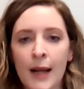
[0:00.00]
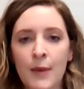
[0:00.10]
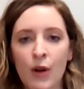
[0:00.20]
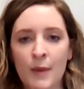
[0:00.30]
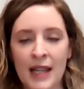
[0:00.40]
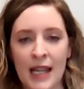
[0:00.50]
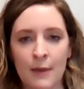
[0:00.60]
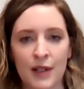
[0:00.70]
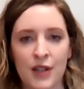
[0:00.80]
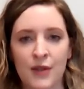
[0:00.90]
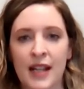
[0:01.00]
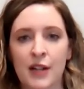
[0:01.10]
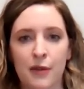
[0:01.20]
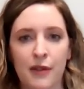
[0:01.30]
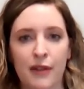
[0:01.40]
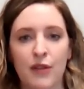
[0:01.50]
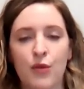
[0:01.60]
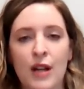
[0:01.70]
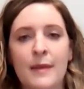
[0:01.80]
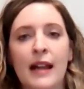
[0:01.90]
or being able to schedule their own
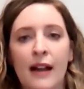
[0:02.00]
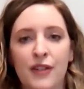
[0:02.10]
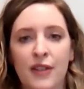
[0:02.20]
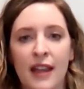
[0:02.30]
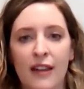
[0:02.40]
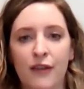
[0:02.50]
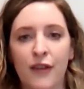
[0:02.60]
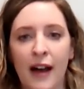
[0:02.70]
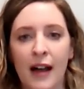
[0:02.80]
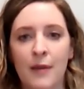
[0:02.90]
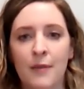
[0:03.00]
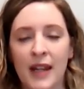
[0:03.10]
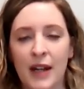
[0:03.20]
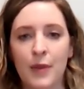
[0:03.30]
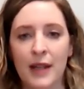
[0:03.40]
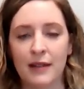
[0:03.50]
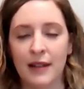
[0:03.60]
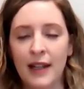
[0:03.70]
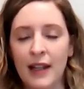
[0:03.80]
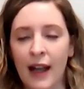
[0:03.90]
appointment after they've been
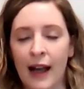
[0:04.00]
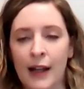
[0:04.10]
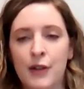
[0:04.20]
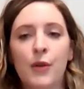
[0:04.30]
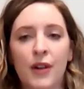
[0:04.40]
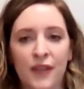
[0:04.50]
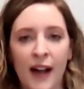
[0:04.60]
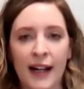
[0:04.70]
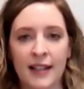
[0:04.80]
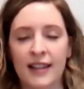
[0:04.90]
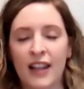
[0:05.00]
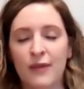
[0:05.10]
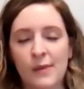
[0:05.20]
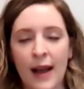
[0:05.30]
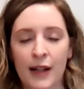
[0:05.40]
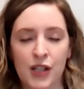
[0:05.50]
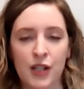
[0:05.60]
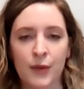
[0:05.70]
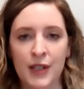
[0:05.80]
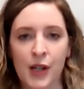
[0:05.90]
notified that they've been matched
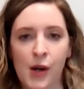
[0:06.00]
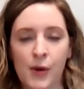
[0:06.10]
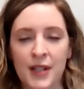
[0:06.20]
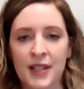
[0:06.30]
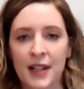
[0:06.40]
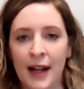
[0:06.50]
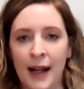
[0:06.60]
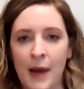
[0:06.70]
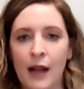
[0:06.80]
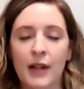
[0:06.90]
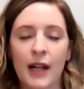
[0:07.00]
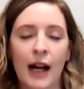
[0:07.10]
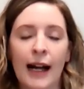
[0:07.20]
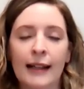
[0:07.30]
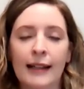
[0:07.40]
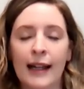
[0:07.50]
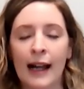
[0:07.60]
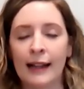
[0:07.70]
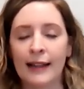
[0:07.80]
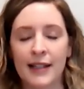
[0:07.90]
to a dose, I would
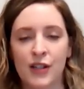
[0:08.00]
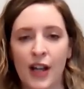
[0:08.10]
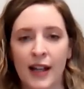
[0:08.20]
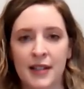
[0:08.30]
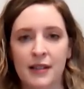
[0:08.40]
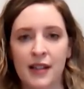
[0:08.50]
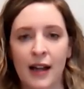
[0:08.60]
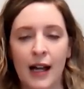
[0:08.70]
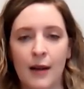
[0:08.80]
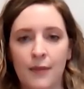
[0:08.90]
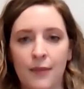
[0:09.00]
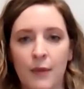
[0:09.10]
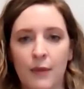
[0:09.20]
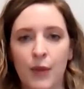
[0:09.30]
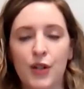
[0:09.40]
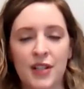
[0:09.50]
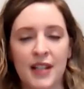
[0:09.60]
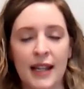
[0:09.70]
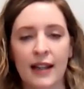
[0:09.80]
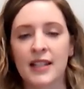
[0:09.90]
highly suggest
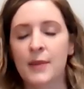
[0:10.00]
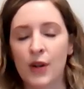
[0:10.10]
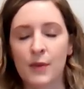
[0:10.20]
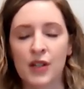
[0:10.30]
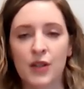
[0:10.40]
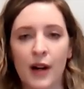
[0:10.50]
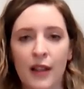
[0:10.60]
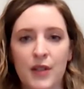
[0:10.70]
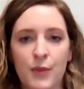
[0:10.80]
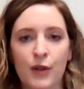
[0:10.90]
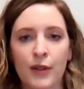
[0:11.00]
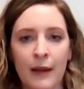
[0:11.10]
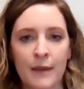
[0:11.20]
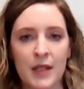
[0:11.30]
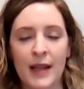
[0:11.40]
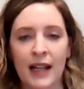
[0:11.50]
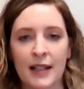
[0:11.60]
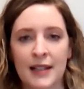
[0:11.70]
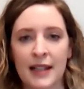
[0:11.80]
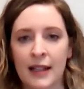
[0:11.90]
purchasing a subscription to one of those programs,
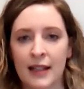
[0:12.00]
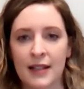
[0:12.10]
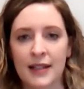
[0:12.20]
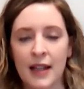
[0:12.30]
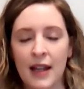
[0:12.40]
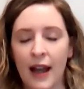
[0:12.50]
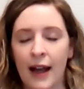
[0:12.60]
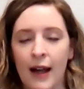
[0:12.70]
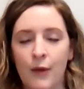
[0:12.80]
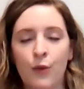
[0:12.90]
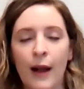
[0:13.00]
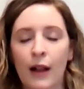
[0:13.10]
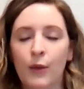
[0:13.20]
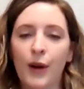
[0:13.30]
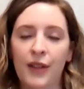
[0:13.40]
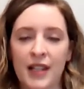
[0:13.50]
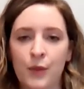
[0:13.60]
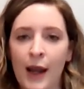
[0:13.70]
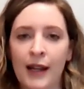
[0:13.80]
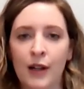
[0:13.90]
because it is well worth its
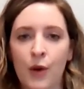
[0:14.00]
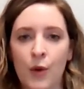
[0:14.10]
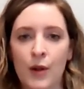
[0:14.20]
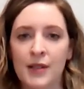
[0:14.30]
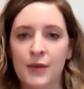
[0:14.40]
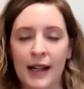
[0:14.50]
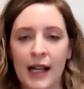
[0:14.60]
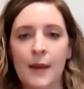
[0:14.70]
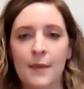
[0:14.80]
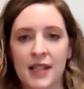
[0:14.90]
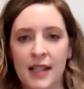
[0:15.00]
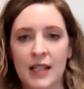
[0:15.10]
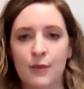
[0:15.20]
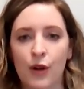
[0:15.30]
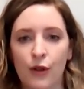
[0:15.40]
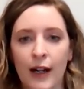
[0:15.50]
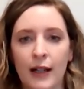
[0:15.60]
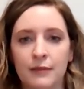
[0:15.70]
weight in gold when it comes to this program.